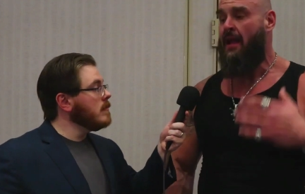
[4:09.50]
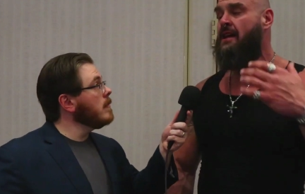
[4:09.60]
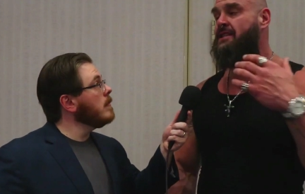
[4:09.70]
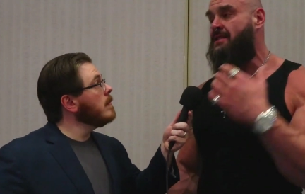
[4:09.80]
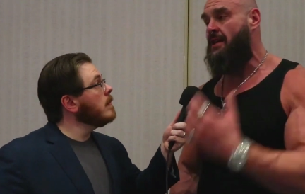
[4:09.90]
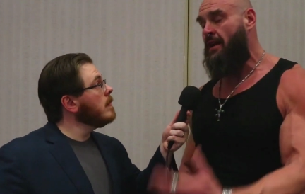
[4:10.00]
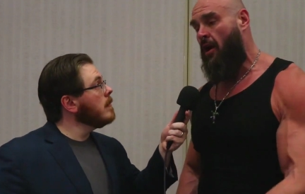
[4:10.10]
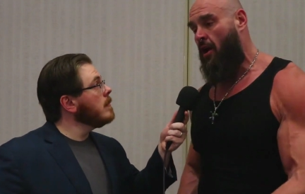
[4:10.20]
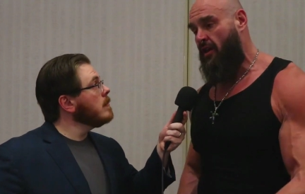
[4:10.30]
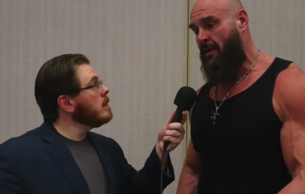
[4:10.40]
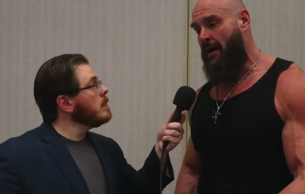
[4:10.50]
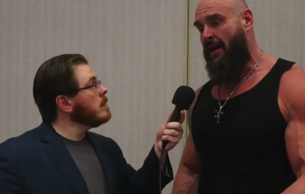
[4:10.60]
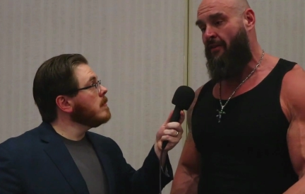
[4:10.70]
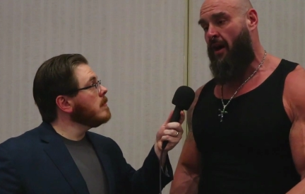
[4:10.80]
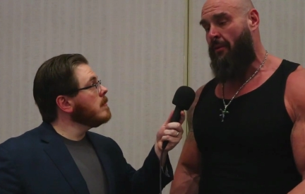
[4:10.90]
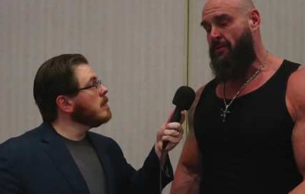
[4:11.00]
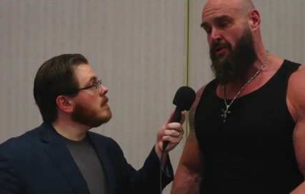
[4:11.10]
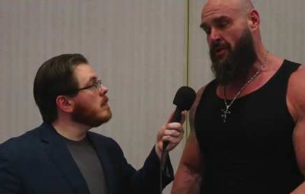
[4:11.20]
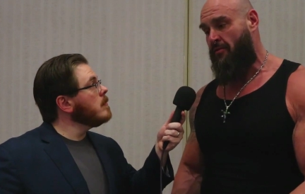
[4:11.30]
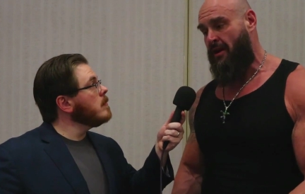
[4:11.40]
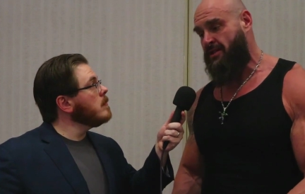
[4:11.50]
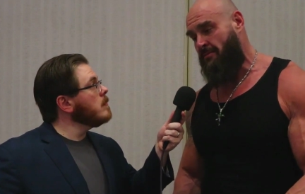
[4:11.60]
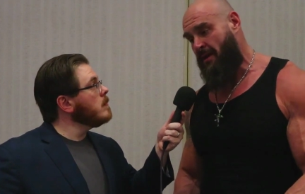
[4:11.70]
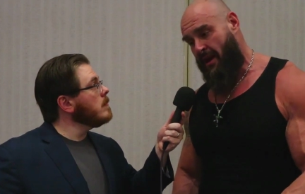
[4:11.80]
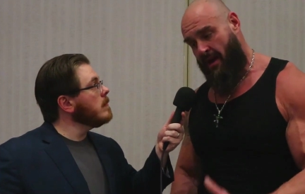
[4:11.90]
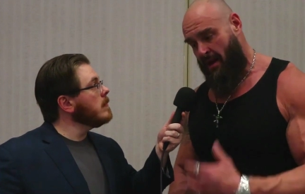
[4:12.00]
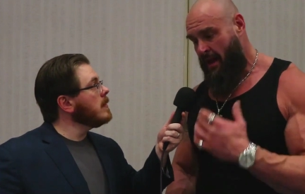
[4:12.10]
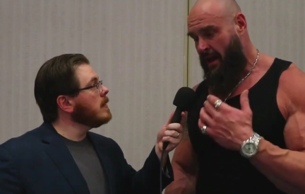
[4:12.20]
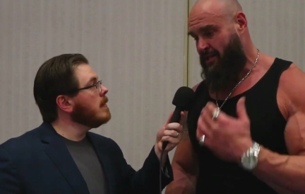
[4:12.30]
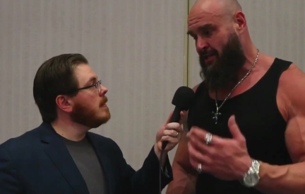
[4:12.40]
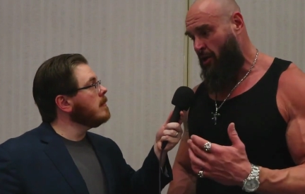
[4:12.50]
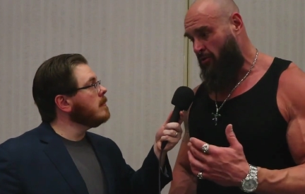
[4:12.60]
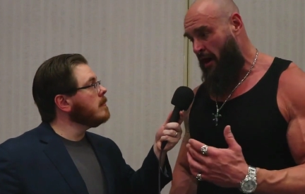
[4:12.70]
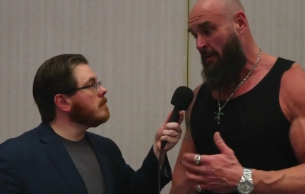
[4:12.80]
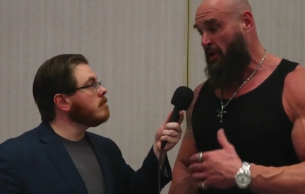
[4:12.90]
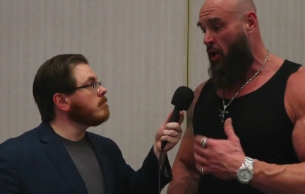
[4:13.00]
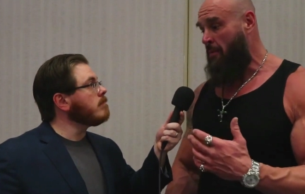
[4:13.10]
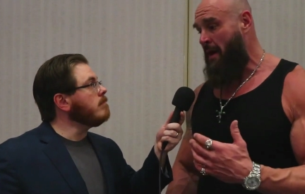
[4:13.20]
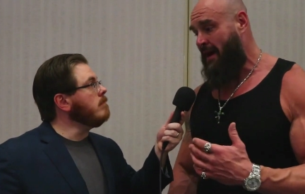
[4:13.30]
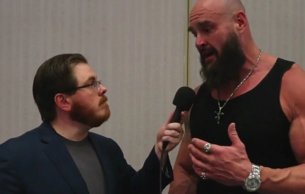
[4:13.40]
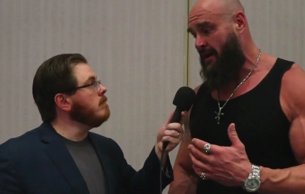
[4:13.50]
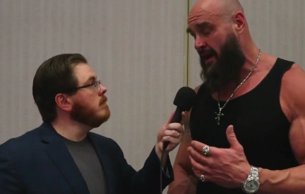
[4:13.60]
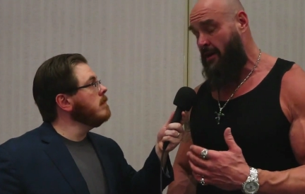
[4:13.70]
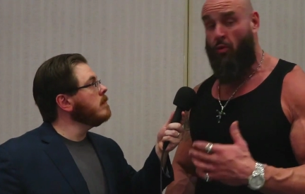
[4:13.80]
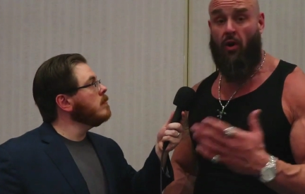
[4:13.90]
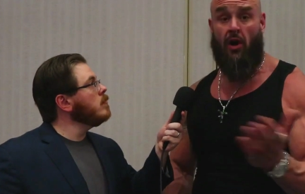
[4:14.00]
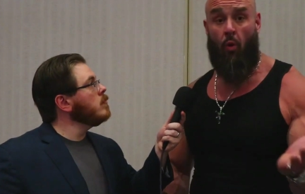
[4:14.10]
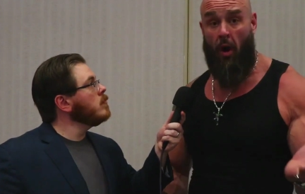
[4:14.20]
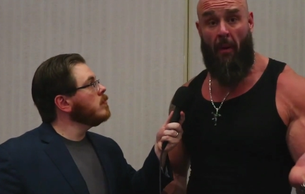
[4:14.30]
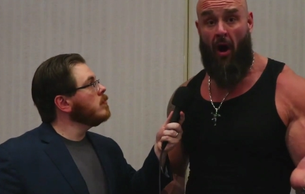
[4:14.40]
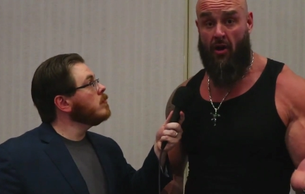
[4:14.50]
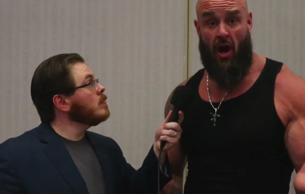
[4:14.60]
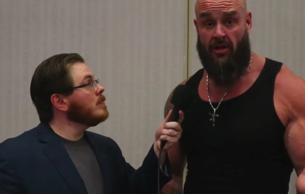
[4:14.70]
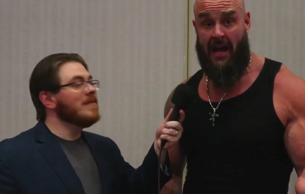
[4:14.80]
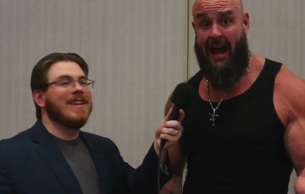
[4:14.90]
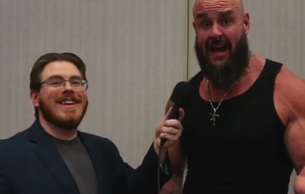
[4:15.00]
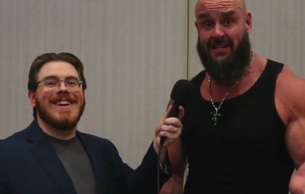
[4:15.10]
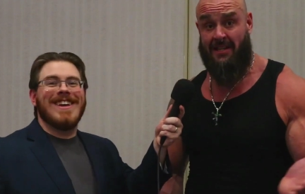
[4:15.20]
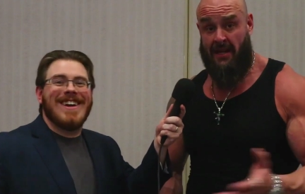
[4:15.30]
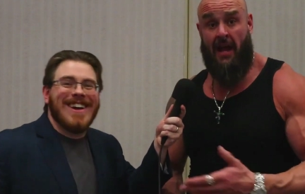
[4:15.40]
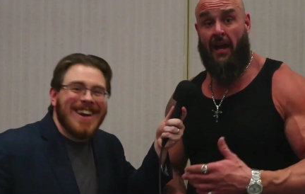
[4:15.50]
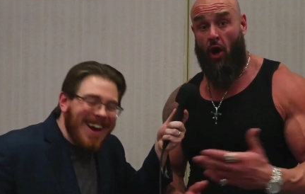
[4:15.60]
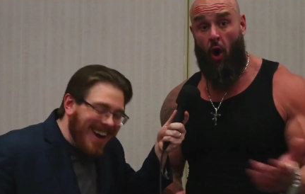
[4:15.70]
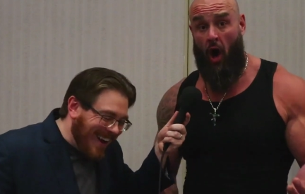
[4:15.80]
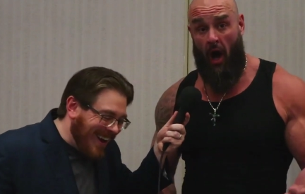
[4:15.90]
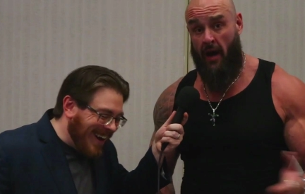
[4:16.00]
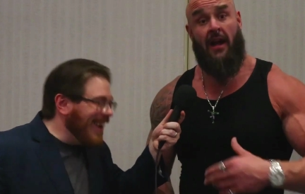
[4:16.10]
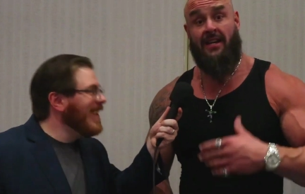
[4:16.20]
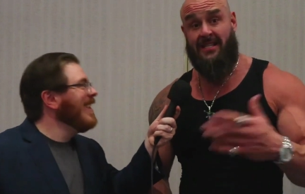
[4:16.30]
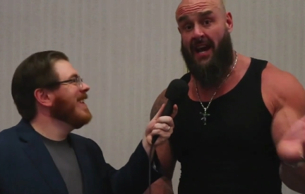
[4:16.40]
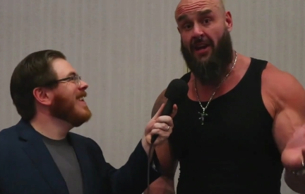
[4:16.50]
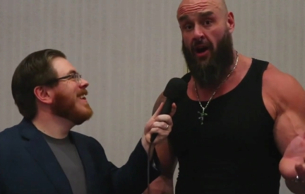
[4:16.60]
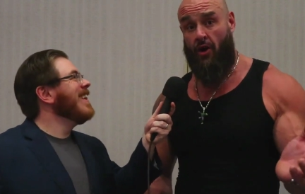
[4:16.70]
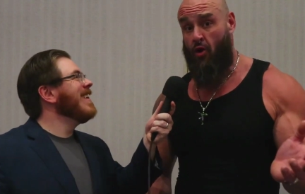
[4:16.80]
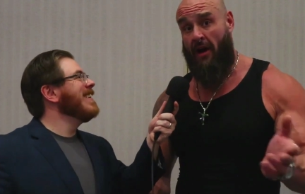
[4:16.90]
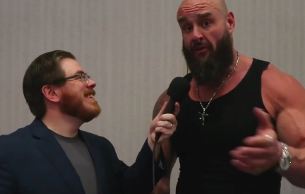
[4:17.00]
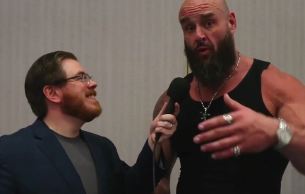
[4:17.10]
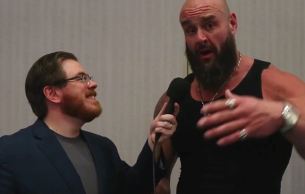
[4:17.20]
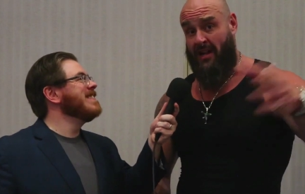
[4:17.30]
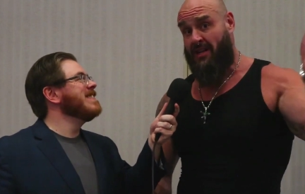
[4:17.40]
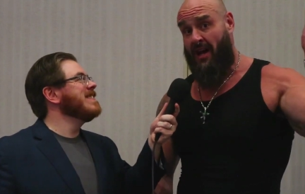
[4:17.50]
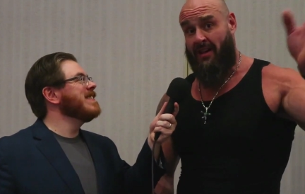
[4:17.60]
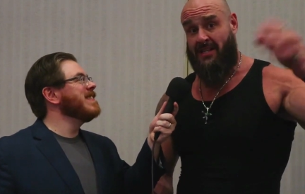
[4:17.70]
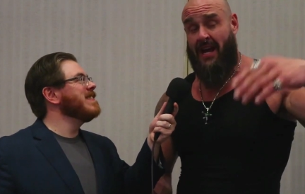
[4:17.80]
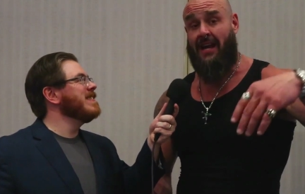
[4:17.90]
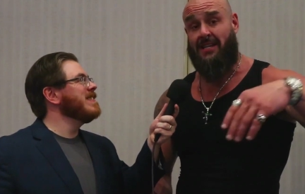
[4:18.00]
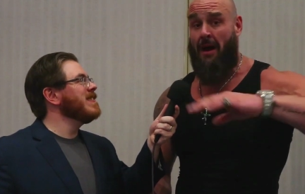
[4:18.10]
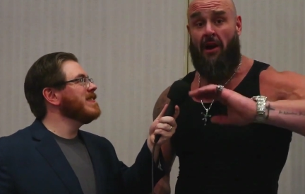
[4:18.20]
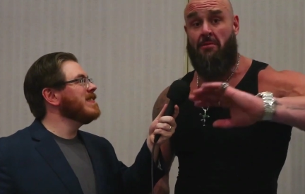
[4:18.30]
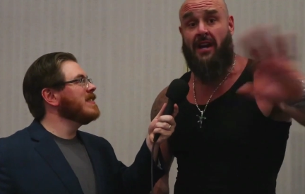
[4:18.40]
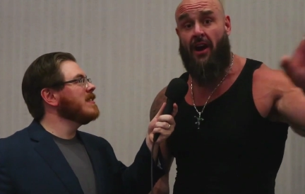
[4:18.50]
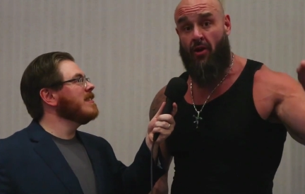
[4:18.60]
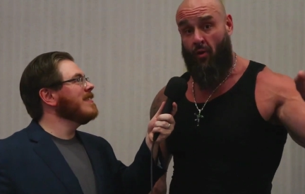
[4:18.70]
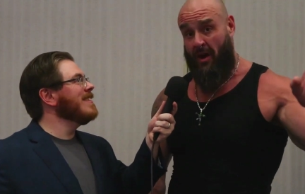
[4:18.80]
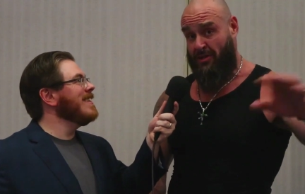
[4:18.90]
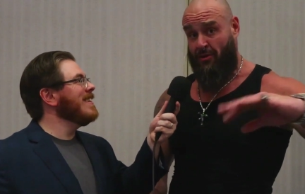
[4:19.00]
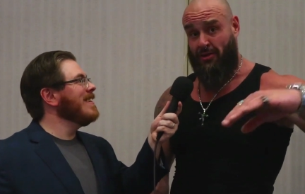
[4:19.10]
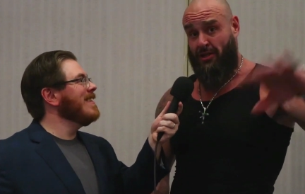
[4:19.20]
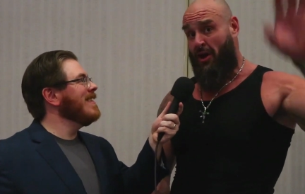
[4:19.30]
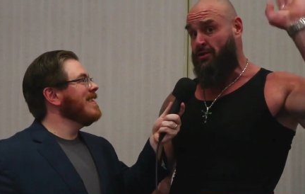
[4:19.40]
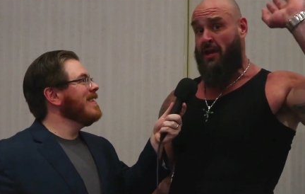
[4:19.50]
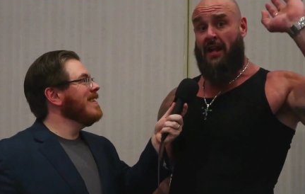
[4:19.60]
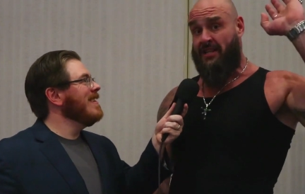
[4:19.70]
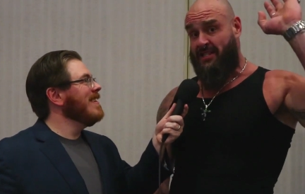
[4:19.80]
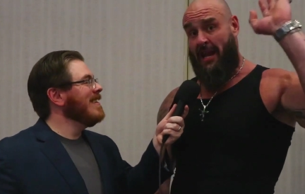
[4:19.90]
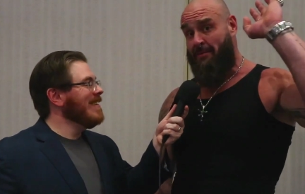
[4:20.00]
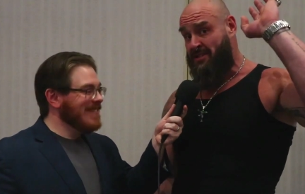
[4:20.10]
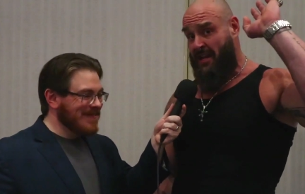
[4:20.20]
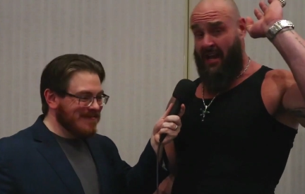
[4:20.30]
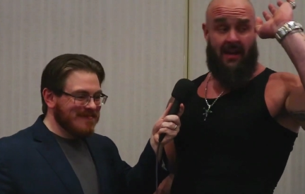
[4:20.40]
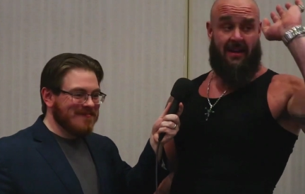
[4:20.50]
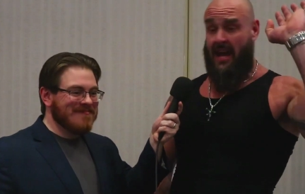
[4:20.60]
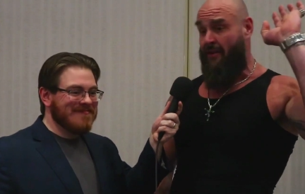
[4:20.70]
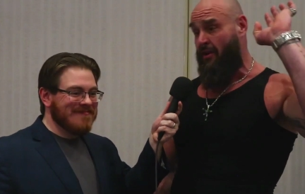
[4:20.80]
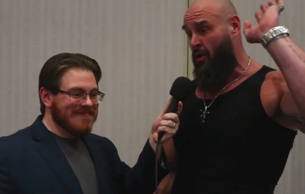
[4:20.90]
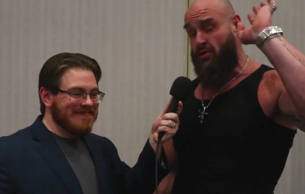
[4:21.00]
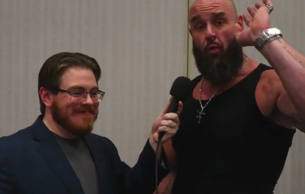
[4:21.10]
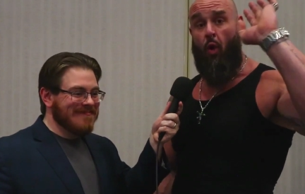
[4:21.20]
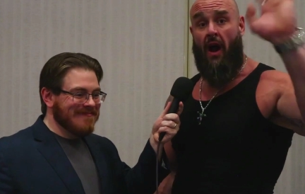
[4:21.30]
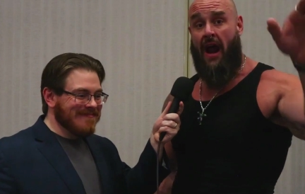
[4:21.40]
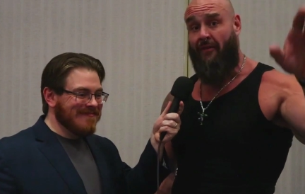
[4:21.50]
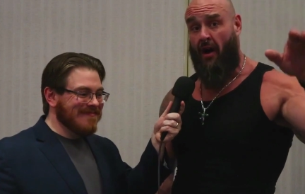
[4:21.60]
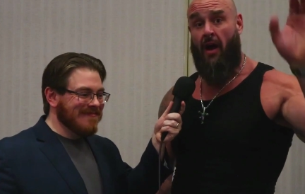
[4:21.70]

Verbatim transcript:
Speaker 1: seeing all them have an opportunity at WrestleMania is so great. But going back into character, we're going to whoop all y'all's asses, go on to take on whoever wins out of the tag team. I don't even care who wins, Usos, Sami Zayn, Kevin Owens, whatever.